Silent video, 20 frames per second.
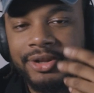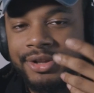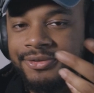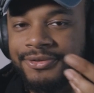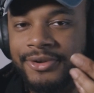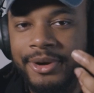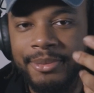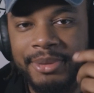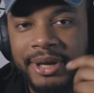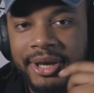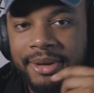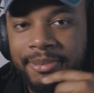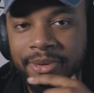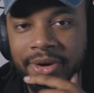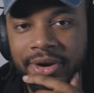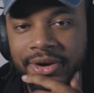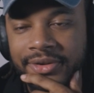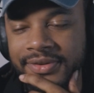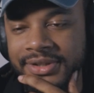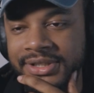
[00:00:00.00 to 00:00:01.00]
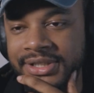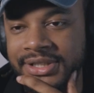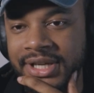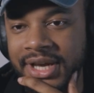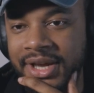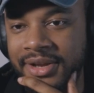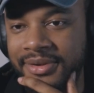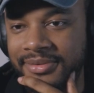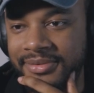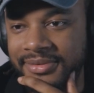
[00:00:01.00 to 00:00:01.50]
really fun being part of this
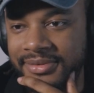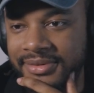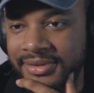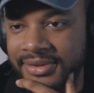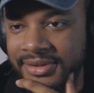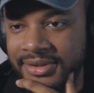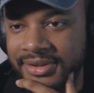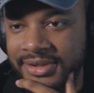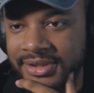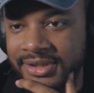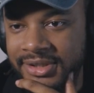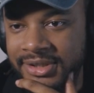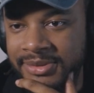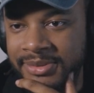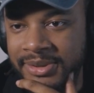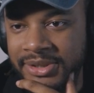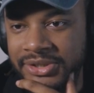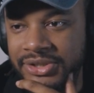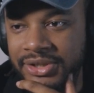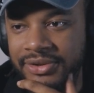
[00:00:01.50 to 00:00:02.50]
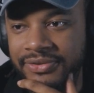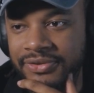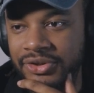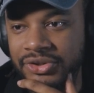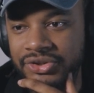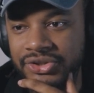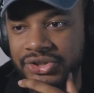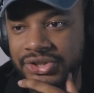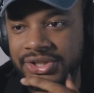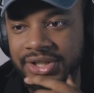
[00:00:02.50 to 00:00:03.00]
set, especially if
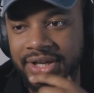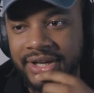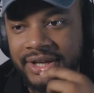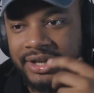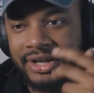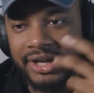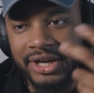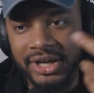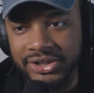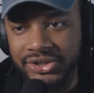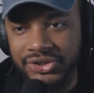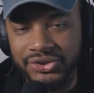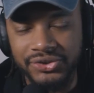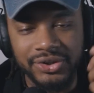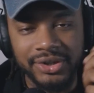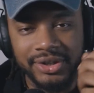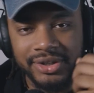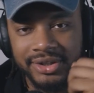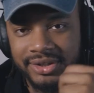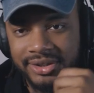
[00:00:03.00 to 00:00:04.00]
you're just like an extra.